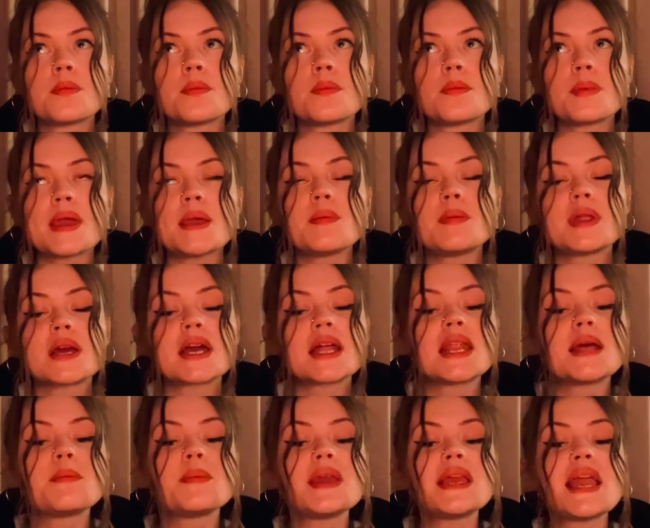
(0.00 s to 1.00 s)
People are going
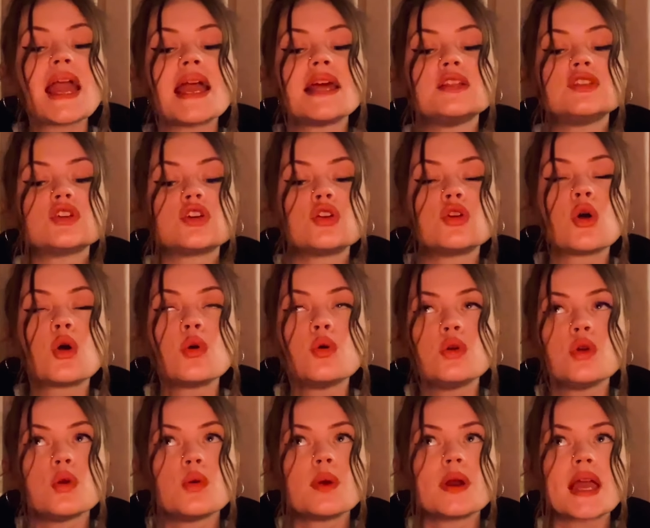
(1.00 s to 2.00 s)
to be getting to know
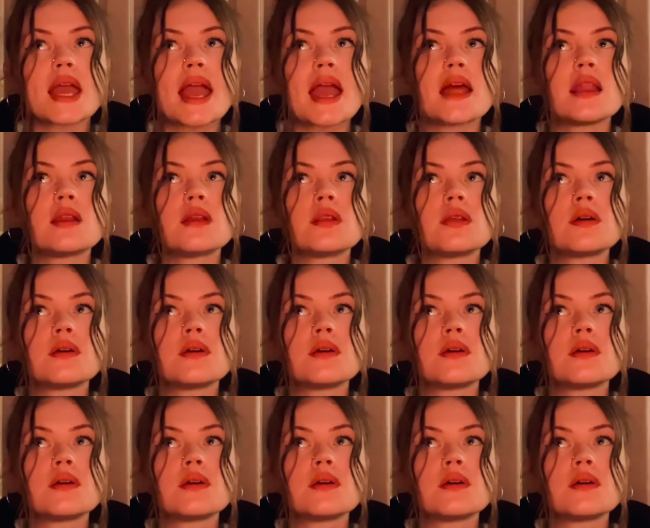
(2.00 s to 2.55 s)
you again.